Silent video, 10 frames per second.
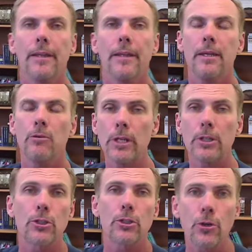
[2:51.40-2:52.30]
and then
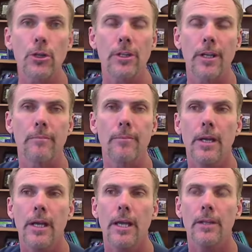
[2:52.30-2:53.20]
reinserting
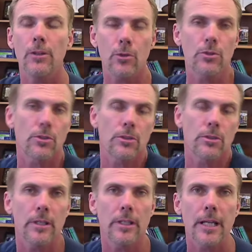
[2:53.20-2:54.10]
them in
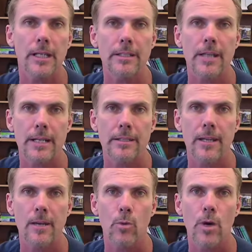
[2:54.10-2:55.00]
that exact
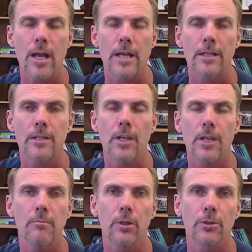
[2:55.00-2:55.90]
same way, in the
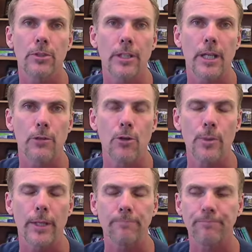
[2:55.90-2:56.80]
same bundles that they
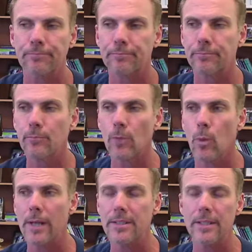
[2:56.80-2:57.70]
grew in.
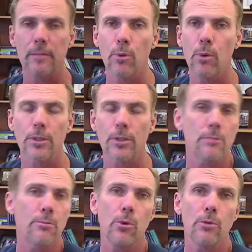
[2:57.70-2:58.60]
Why is that important?
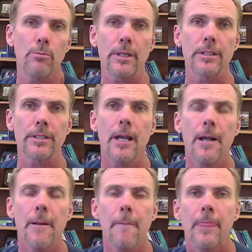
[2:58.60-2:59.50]
It's important because
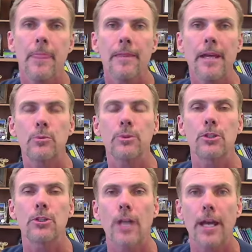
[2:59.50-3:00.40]
that's what
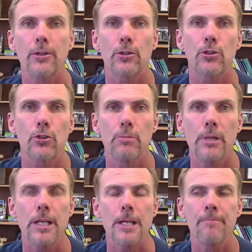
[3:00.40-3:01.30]
the standard
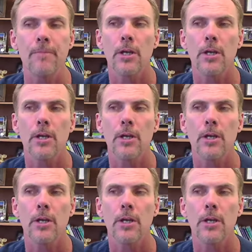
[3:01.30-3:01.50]
should be.